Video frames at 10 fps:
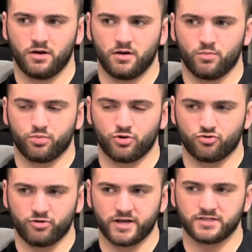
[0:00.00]

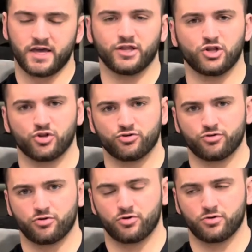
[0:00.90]
progress and
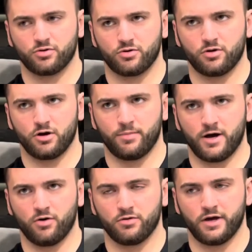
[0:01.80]
learn
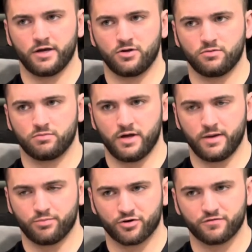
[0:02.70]
about a
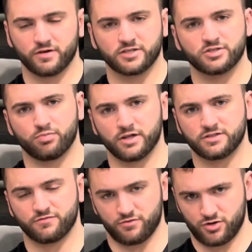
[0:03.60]
perfect split
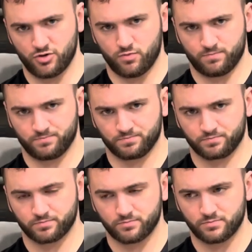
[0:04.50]
for you.
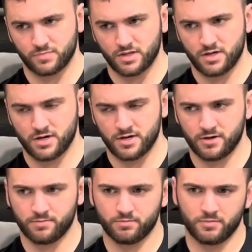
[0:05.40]

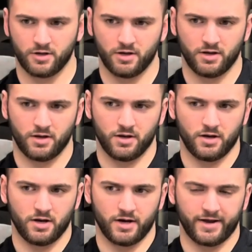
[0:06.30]

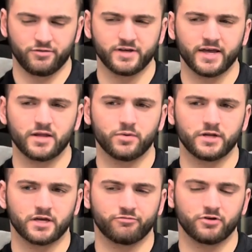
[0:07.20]
I don't think anybody
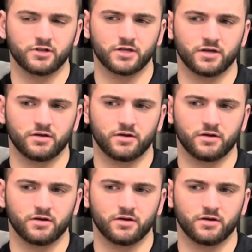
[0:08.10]
can really